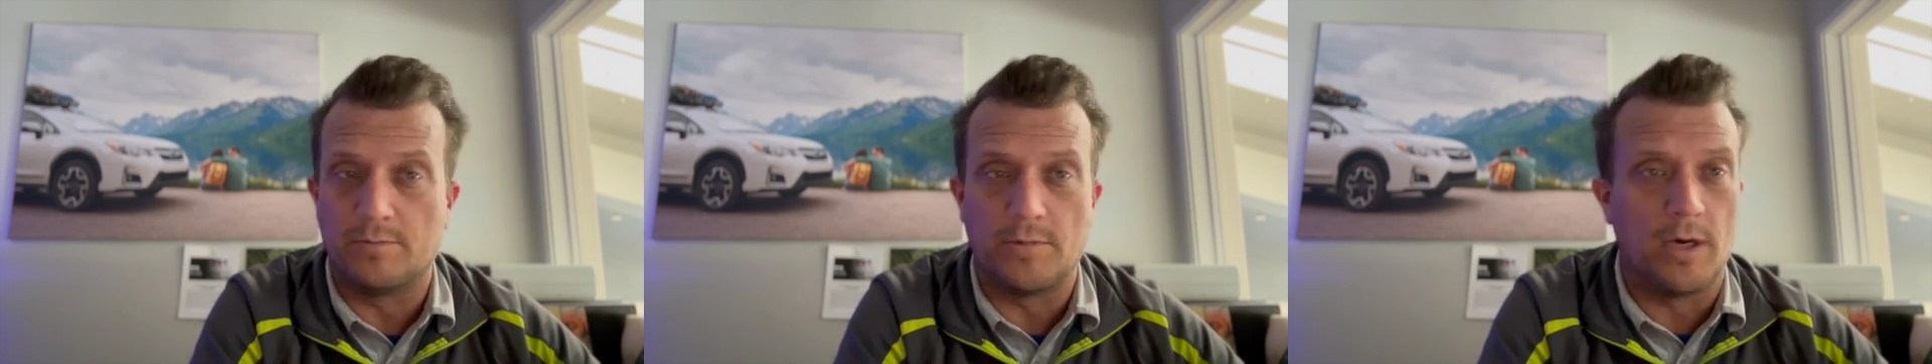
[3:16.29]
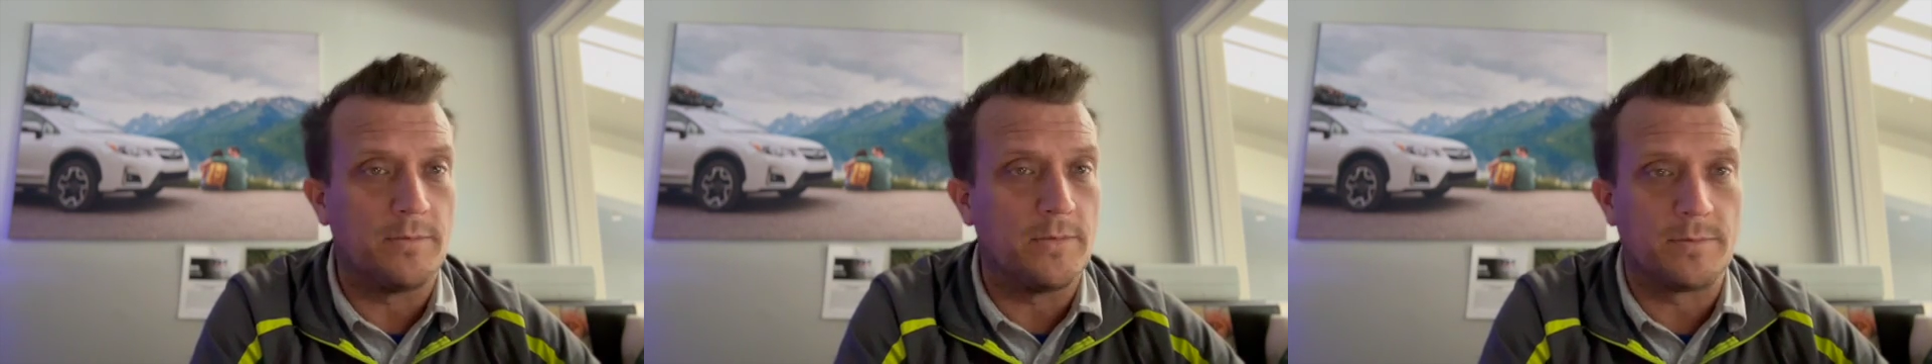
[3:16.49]

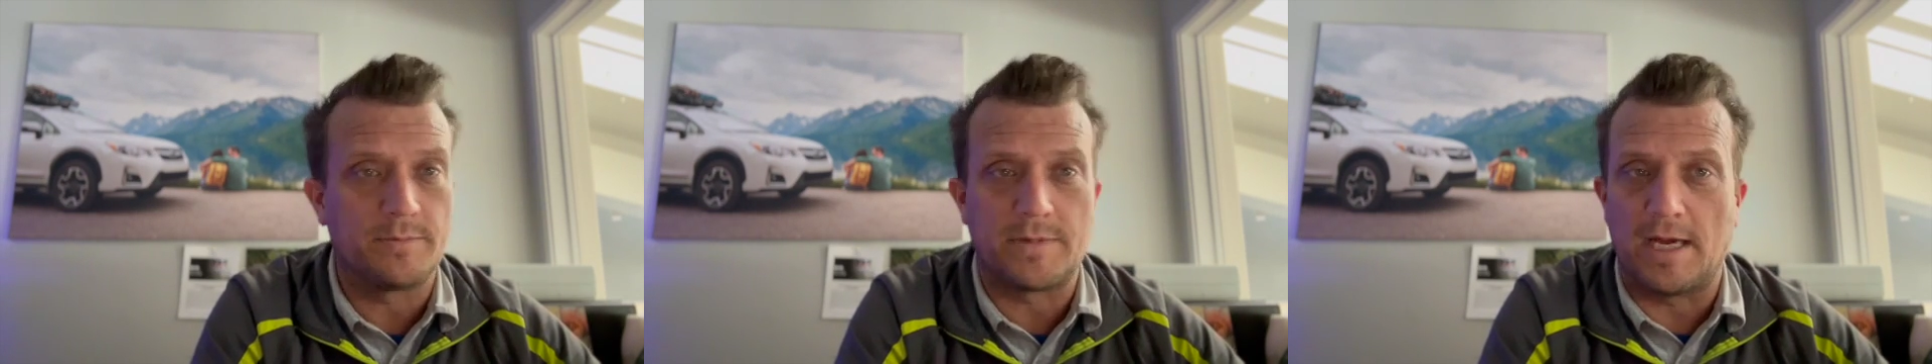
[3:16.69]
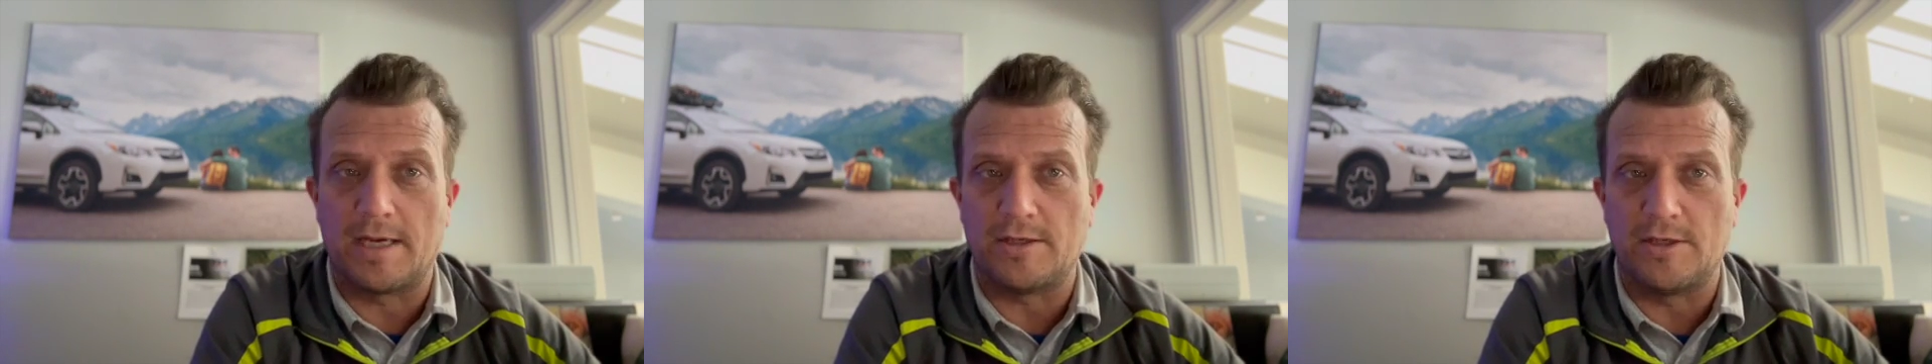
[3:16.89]

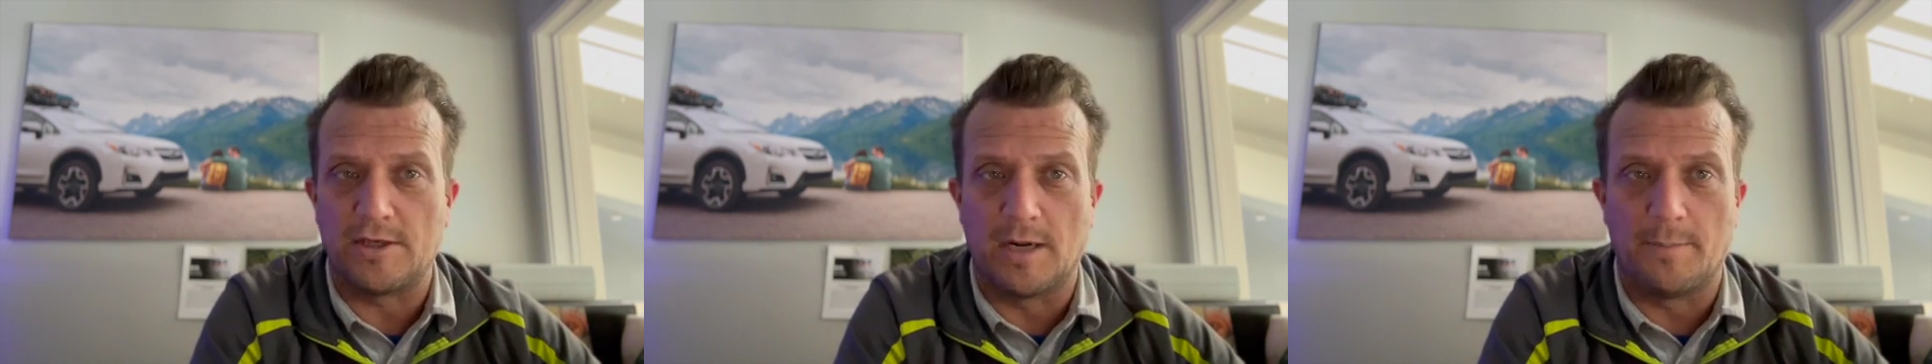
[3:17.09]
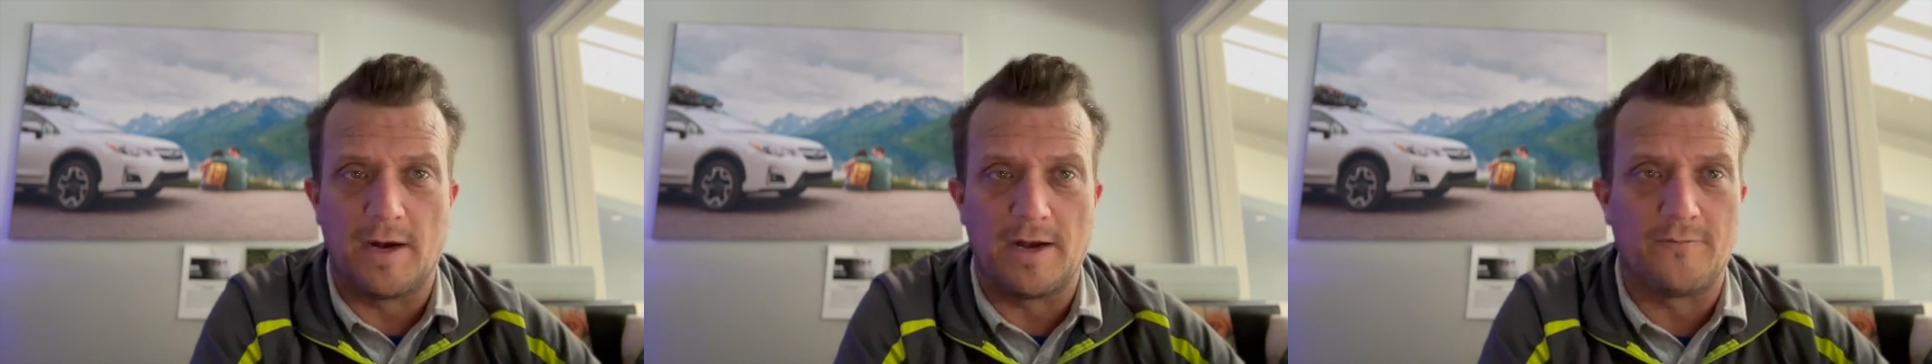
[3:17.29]
you got
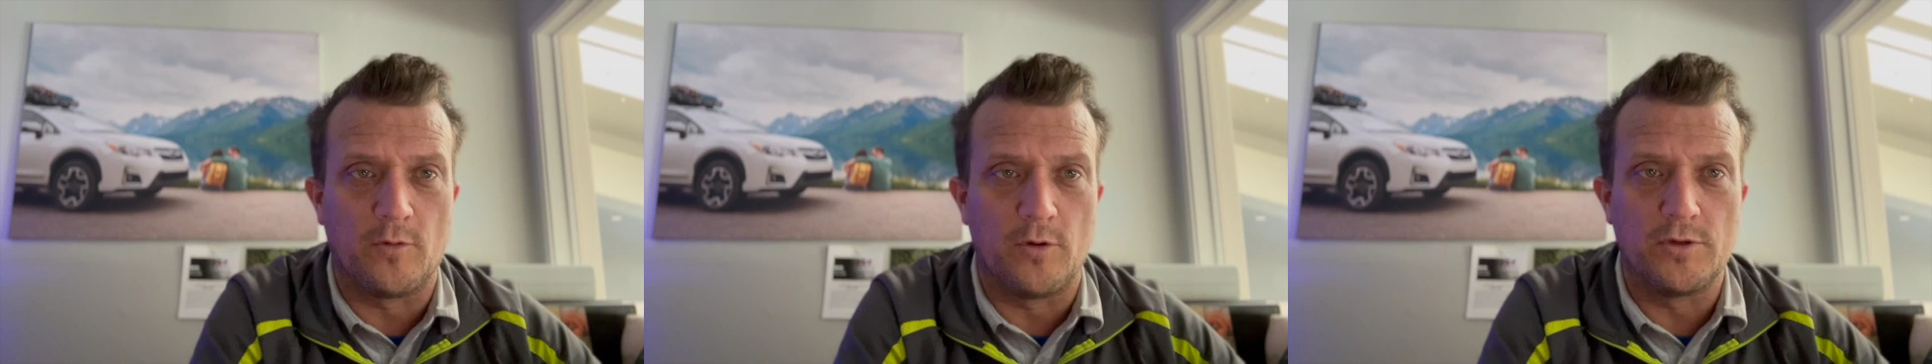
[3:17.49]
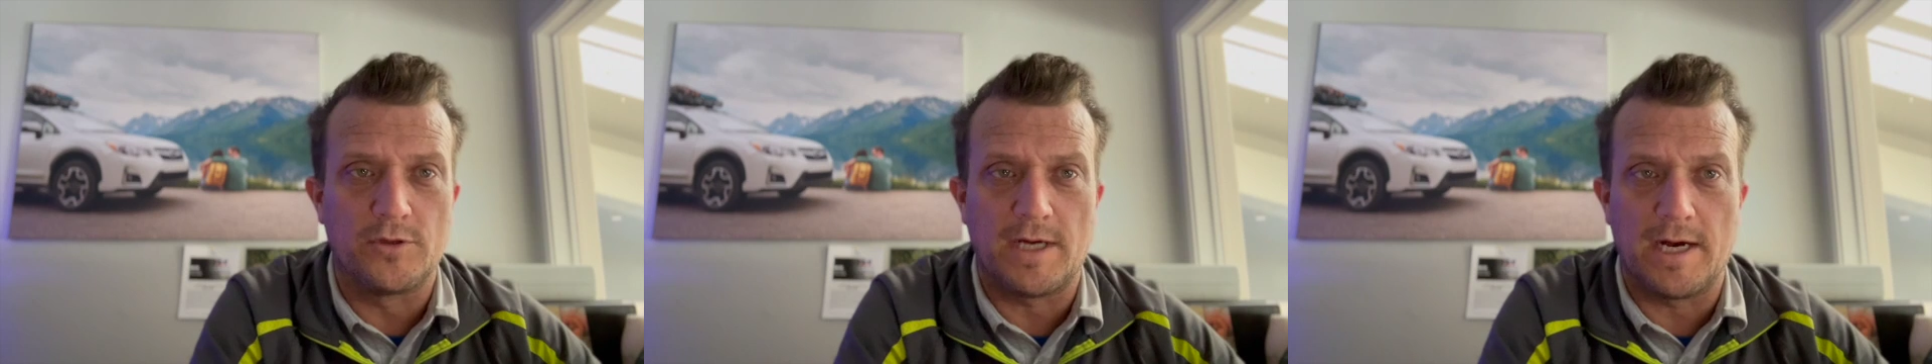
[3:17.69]
to buy 4
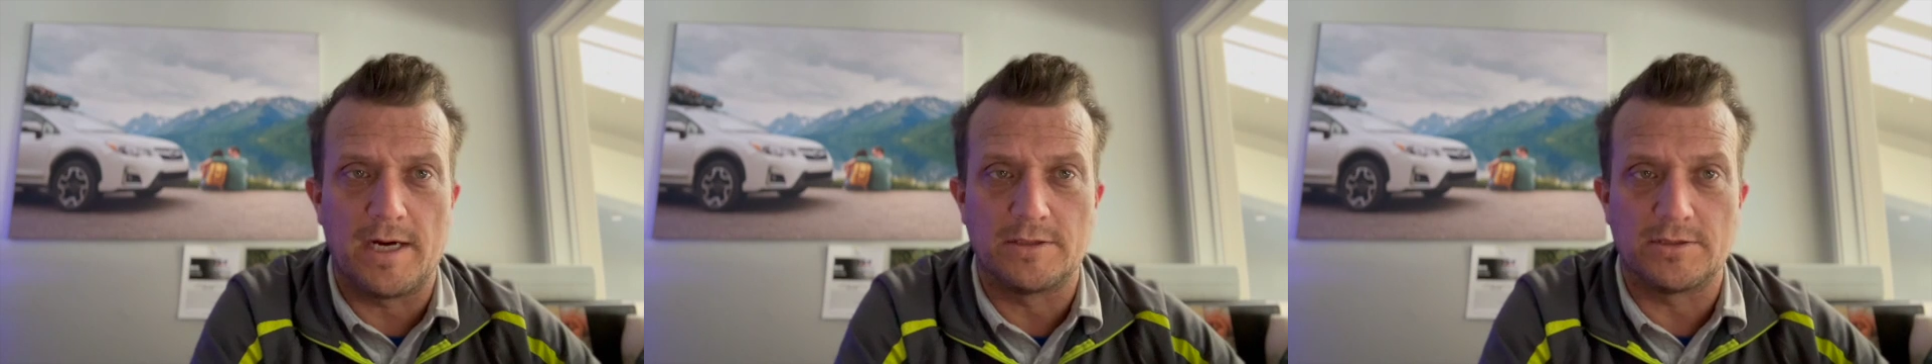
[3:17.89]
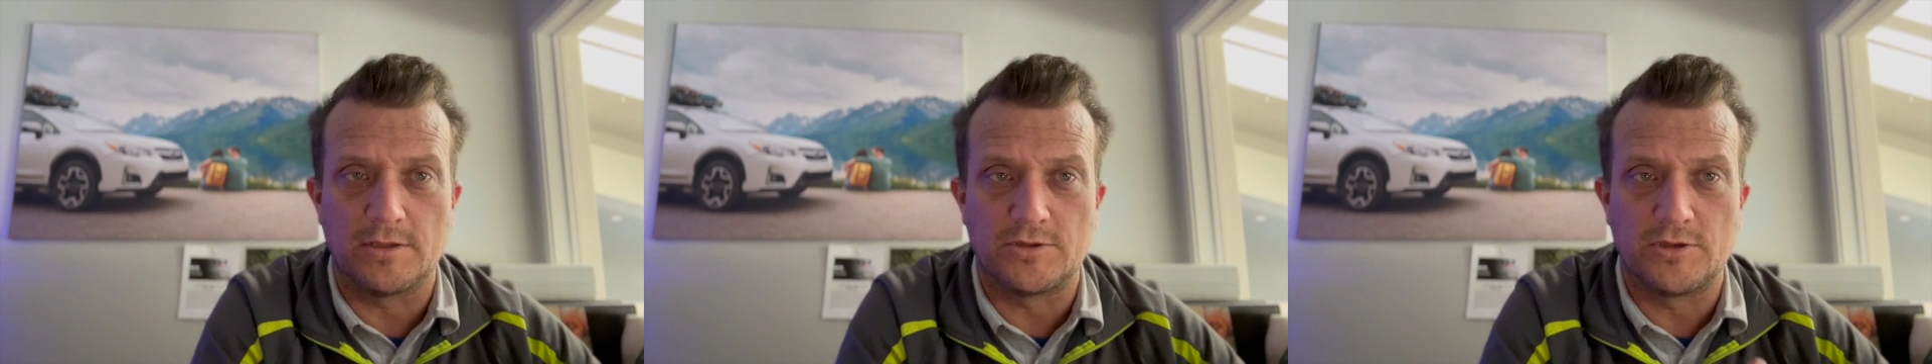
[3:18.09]
new
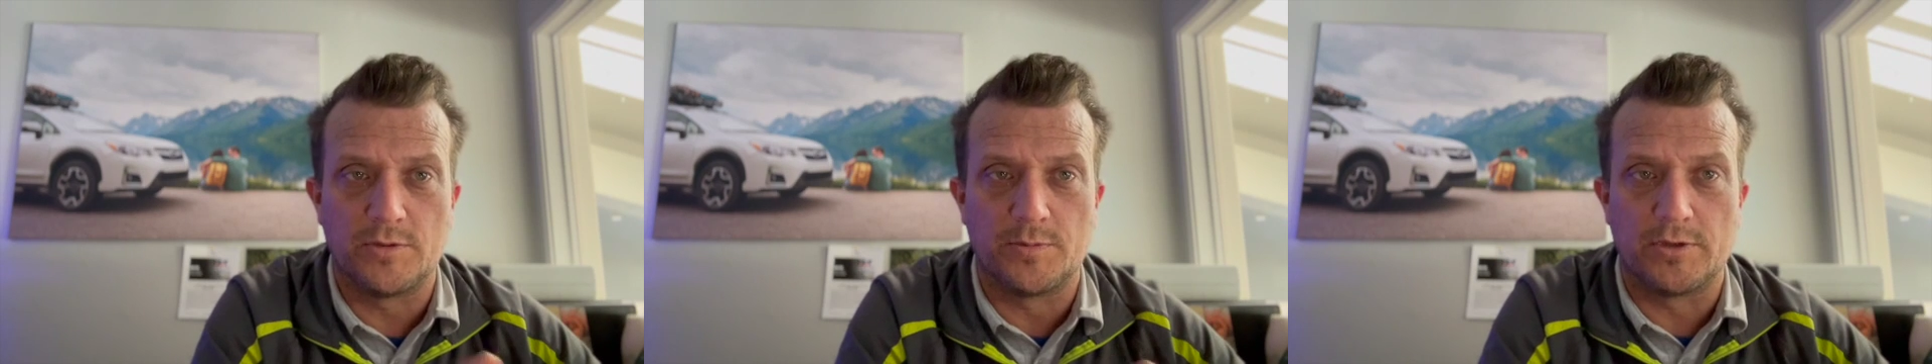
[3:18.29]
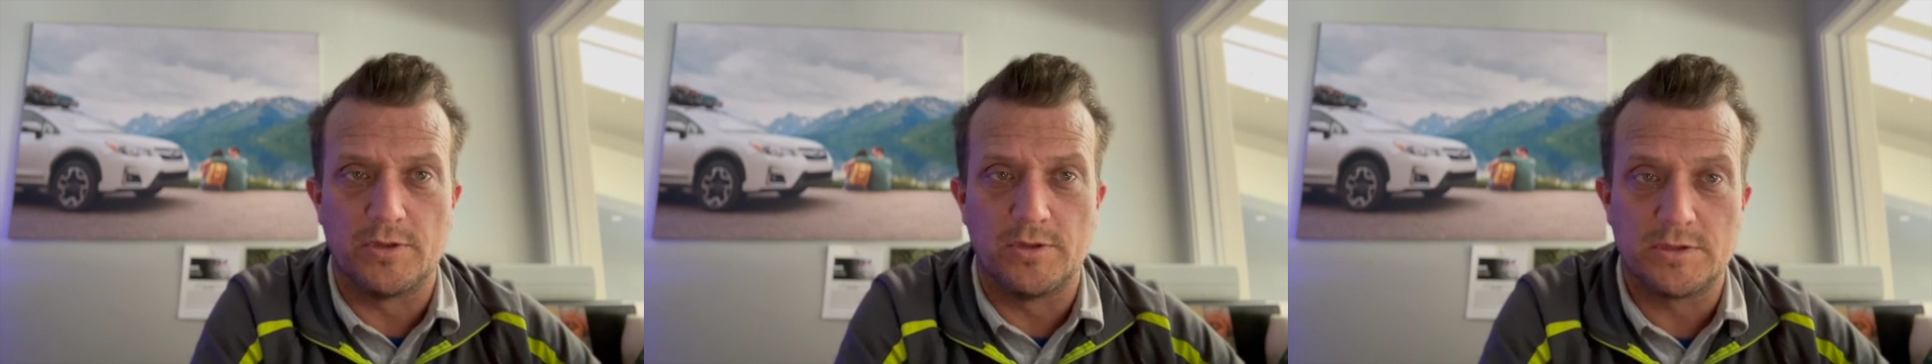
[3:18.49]
tires on
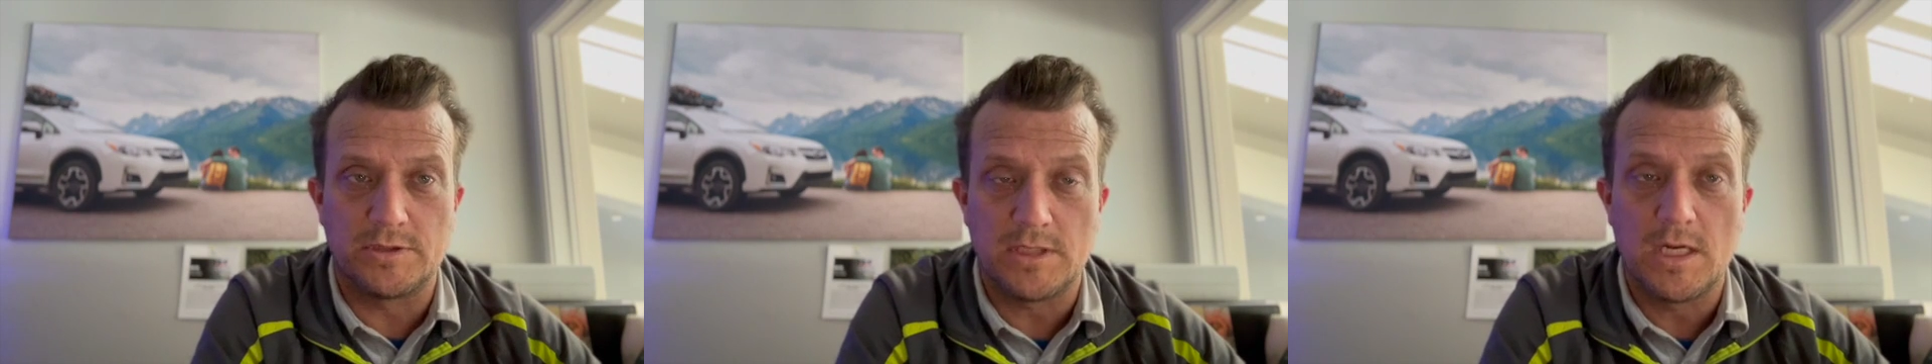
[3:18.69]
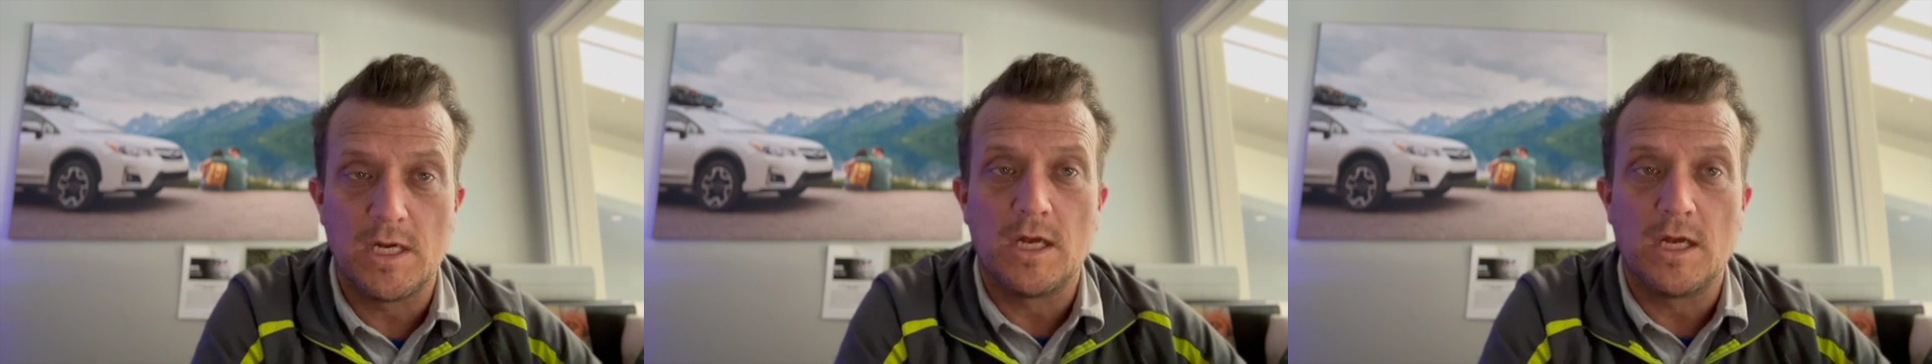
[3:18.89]
Subarus,